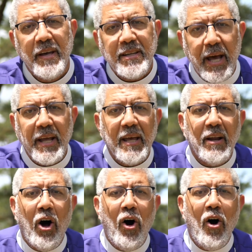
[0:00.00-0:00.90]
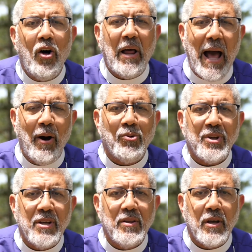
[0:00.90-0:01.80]
getting it all out
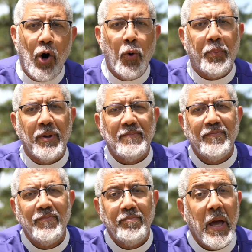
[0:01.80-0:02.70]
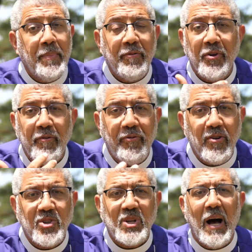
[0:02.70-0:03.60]
in the open, maybe for the
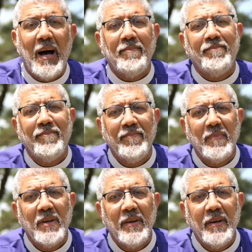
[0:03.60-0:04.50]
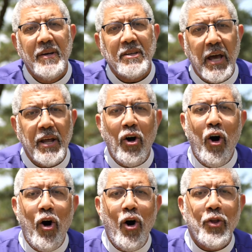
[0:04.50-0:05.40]
first time, getting
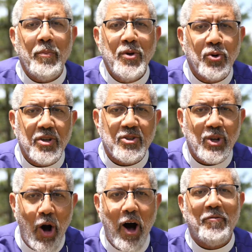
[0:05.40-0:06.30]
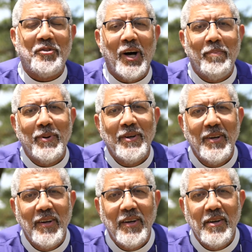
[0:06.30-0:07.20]
all the mucus coughed up
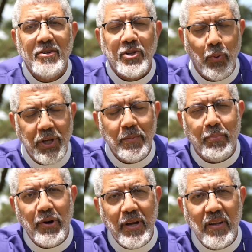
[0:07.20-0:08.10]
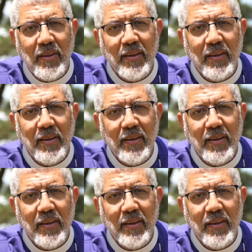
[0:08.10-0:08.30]
so we can breathe